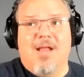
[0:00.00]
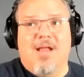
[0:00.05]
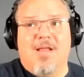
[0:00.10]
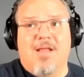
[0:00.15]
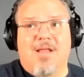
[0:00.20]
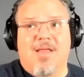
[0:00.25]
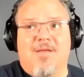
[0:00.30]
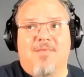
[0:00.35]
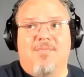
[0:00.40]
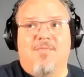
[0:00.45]

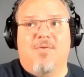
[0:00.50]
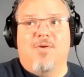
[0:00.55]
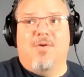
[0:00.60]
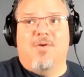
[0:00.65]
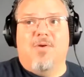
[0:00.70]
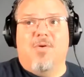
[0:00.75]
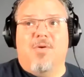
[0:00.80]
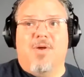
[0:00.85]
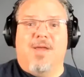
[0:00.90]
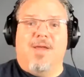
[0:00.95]
If you're
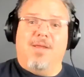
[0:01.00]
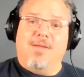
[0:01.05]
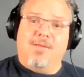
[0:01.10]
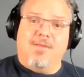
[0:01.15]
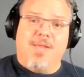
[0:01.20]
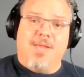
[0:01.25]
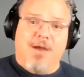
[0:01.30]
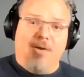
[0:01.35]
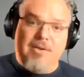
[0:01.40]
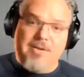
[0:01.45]
going
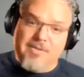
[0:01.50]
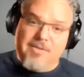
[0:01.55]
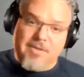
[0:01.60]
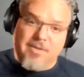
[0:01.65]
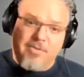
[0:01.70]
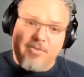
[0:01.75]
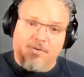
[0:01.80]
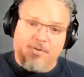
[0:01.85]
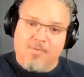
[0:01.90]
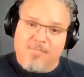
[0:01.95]
down into
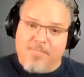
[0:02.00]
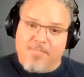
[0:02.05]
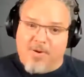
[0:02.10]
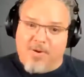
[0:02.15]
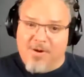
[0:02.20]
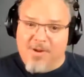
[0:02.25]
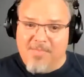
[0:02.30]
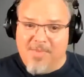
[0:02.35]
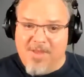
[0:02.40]
third-party